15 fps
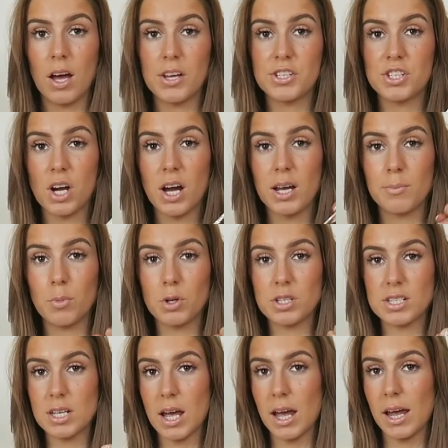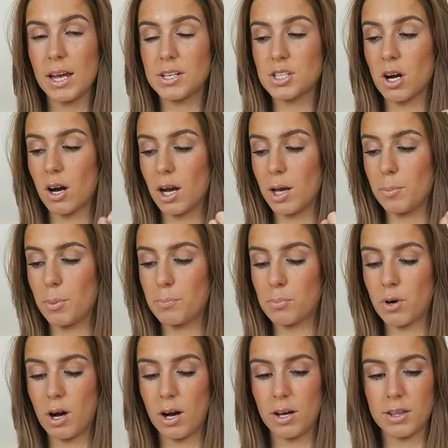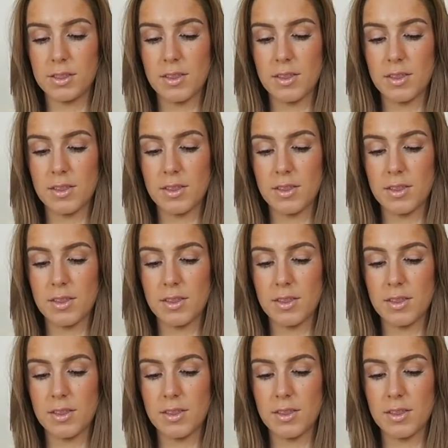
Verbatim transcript: a diamante type bra